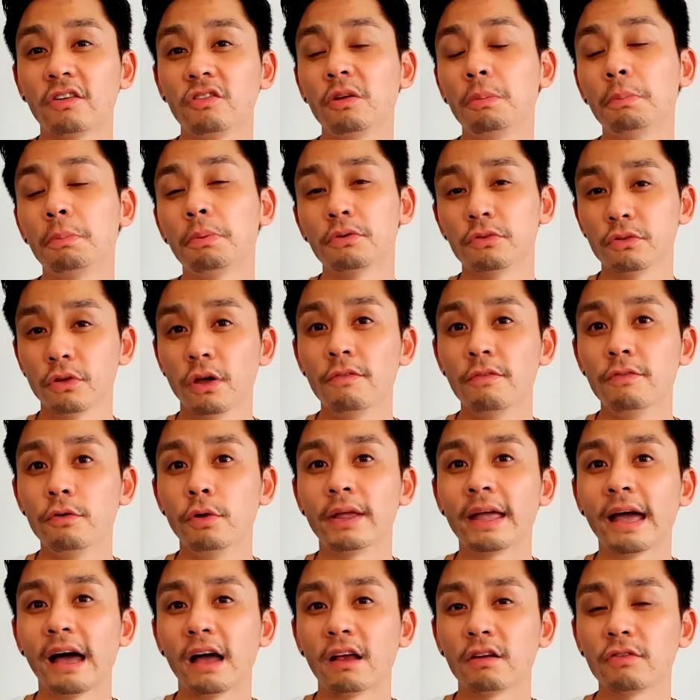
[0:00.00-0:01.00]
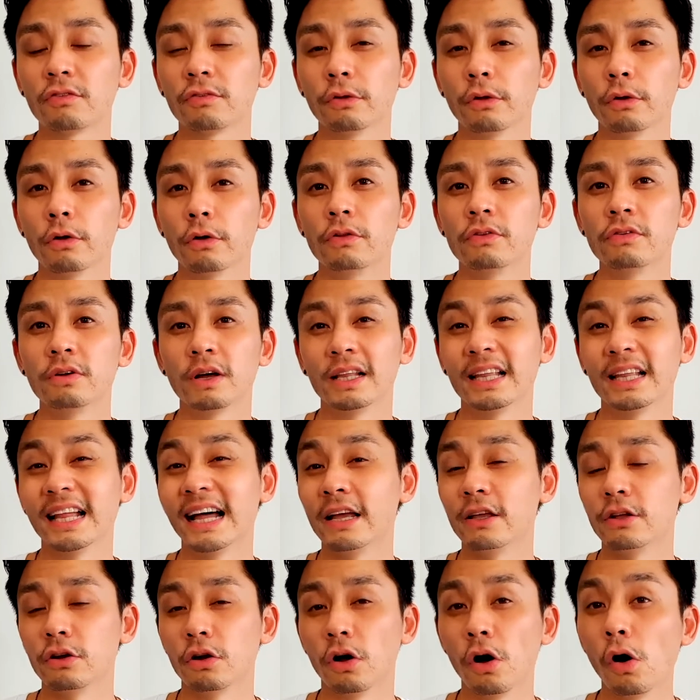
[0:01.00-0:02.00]
preserve your cash flow to allow
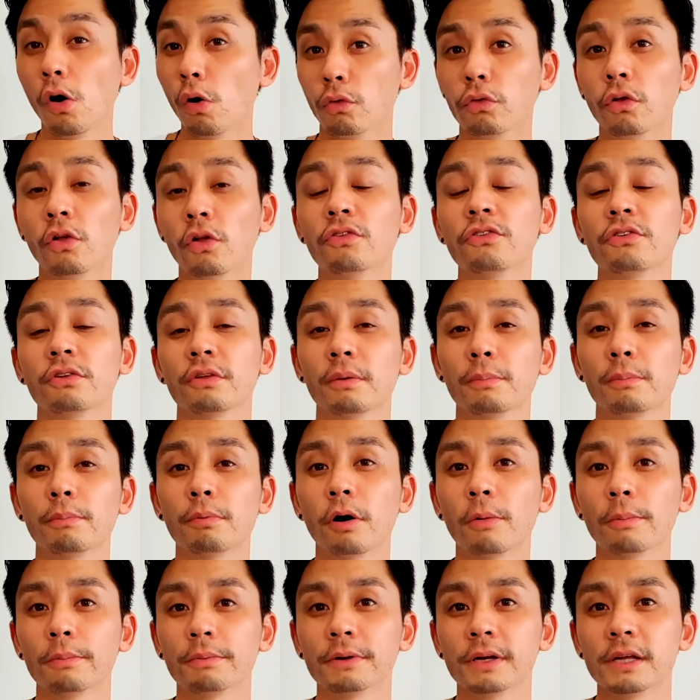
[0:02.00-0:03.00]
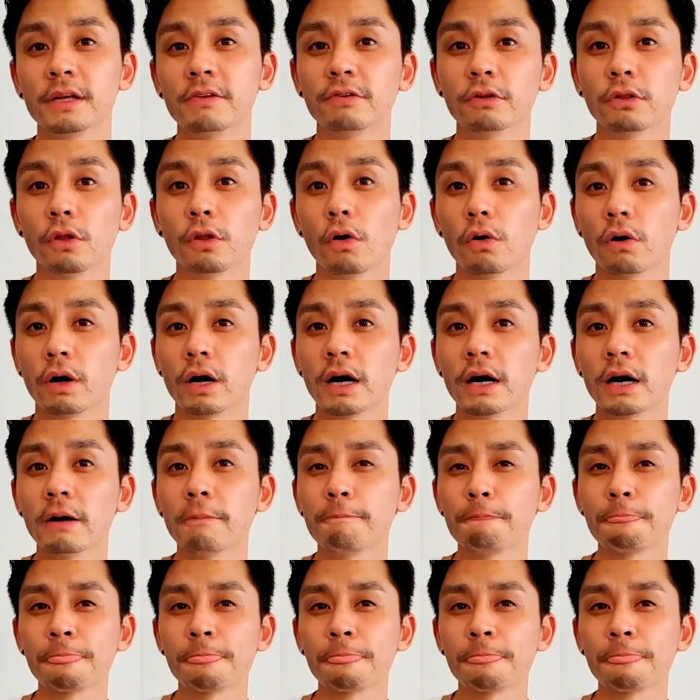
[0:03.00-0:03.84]
you to hold on to the property for longer.